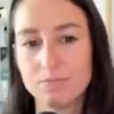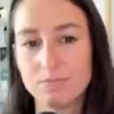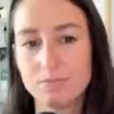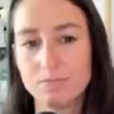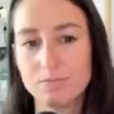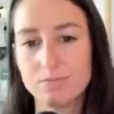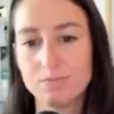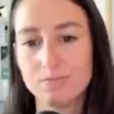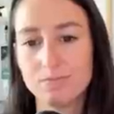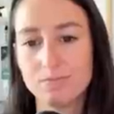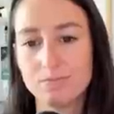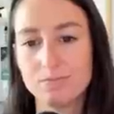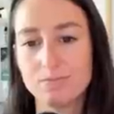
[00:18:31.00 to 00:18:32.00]

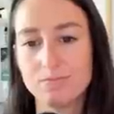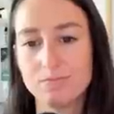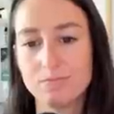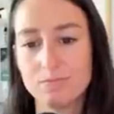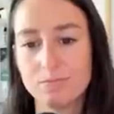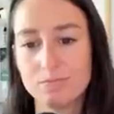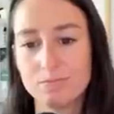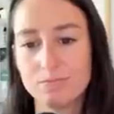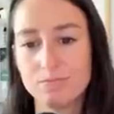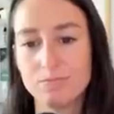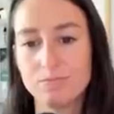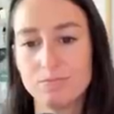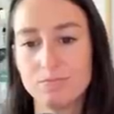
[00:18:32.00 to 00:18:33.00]

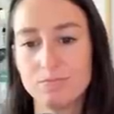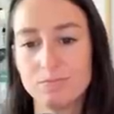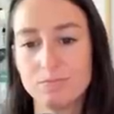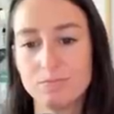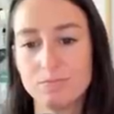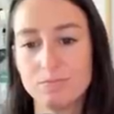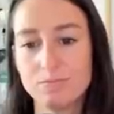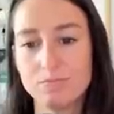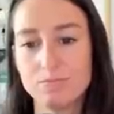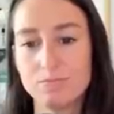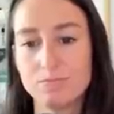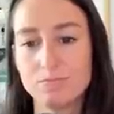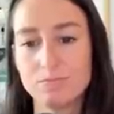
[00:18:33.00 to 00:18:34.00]
This person isn't speaking.